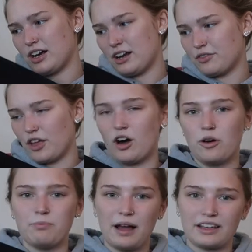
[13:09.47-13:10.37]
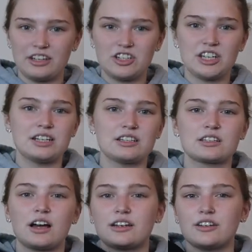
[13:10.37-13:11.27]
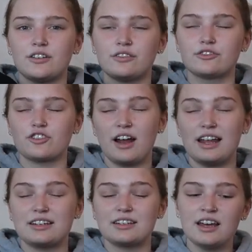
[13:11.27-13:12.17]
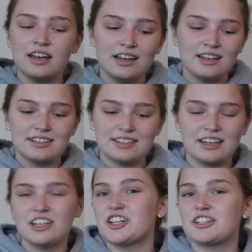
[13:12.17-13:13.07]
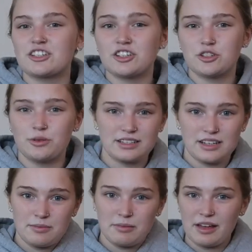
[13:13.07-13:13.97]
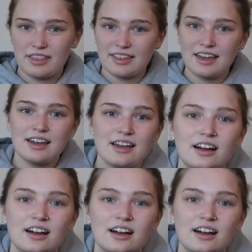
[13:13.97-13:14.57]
I love the whole baggy jeans kind of trend, skinny jeans are just always going to be my thing.